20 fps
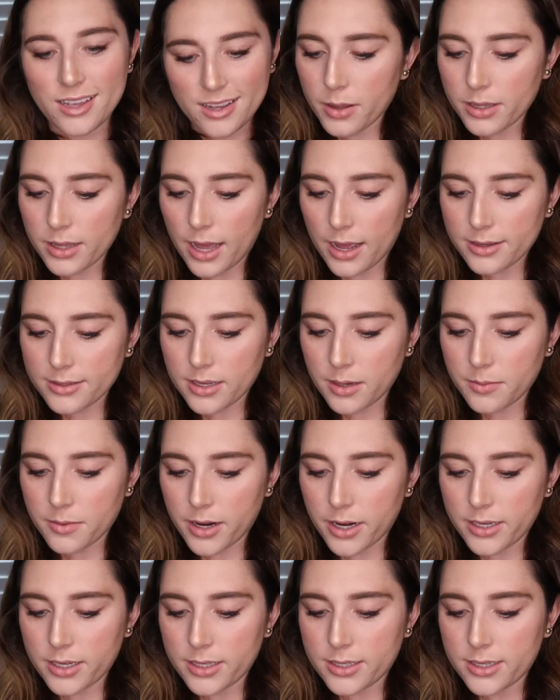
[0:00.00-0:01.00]
But last summer
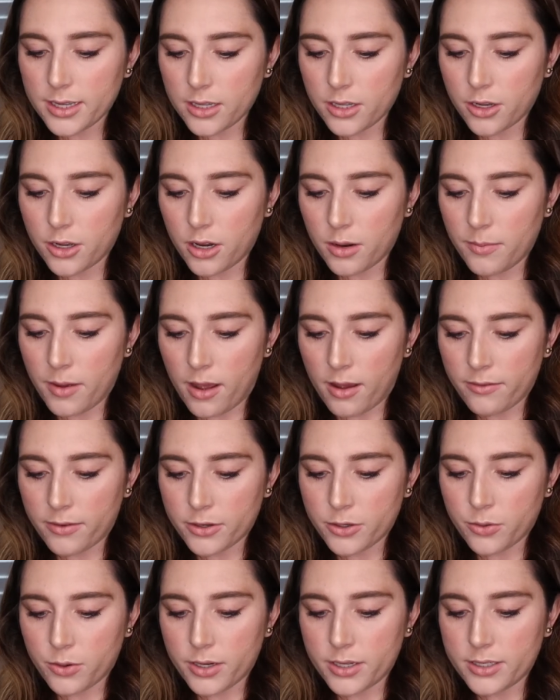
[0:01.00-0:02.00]
I did sell a good amount of
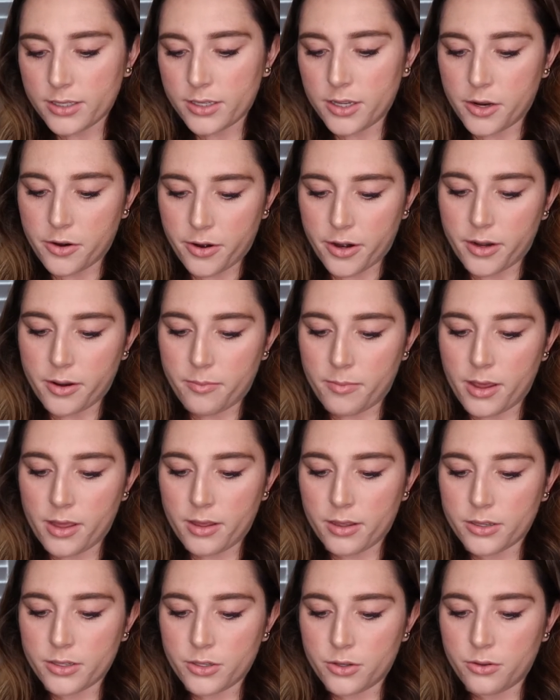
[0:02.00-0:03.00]
Victoria's Secret
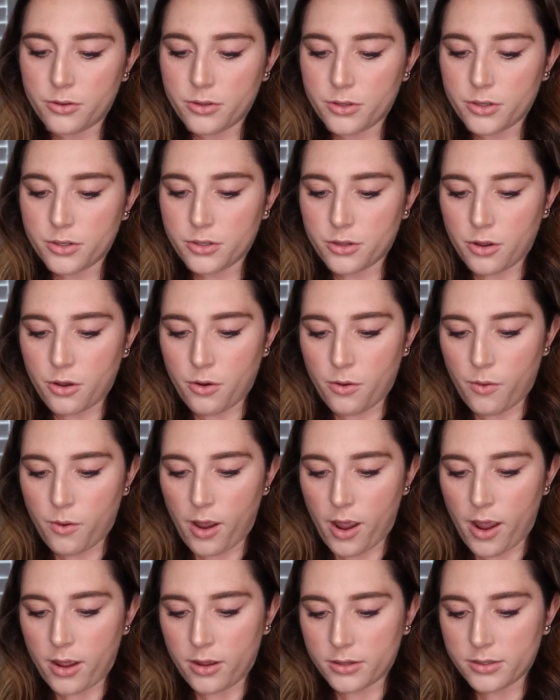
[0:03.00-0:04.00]
bathing suits, so
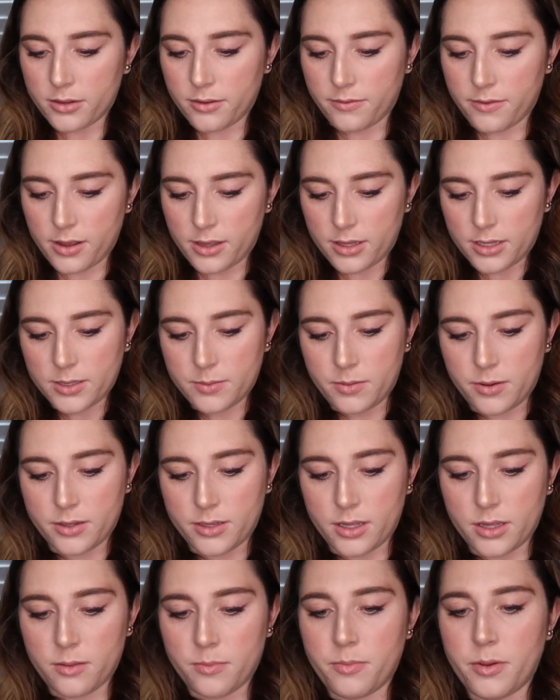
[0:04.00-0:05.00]
I also found this
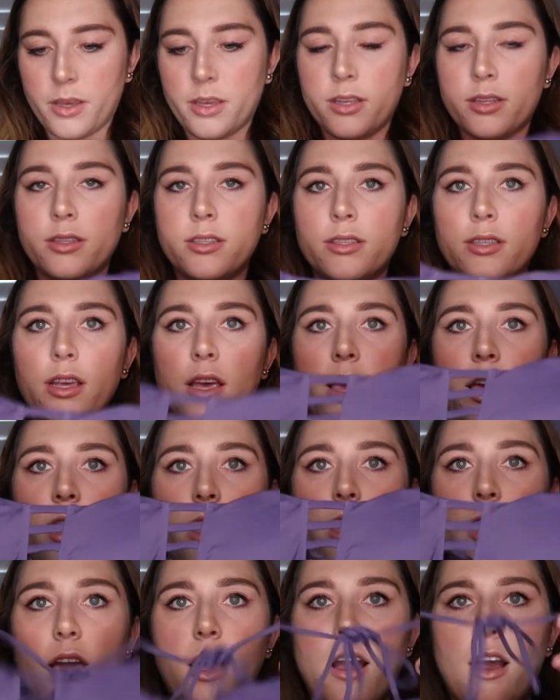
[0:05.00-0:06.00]
piece at the bins.
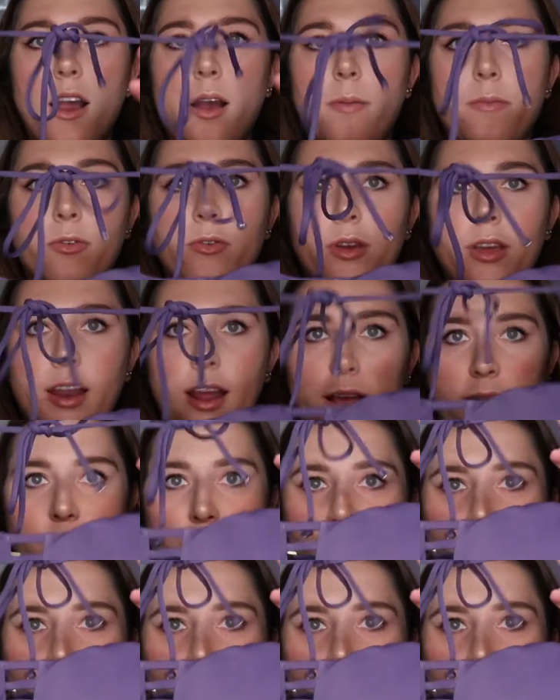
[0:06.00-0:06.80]
You can have the